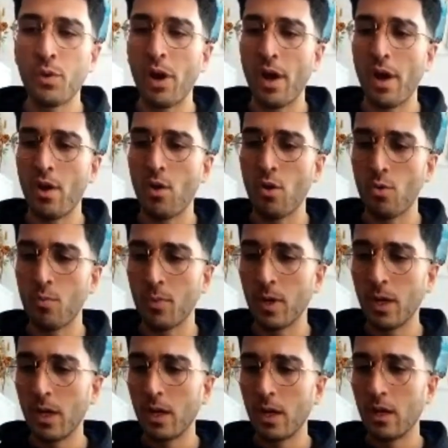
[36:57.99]
I hope
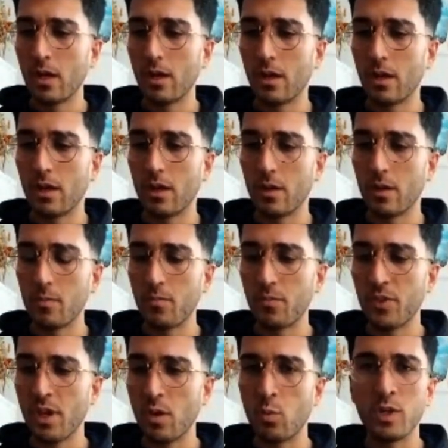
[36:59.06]

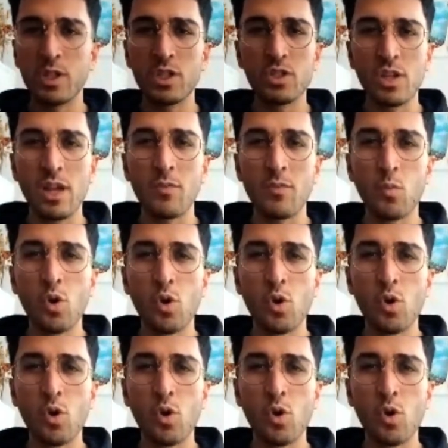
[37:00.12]
yeah, we just can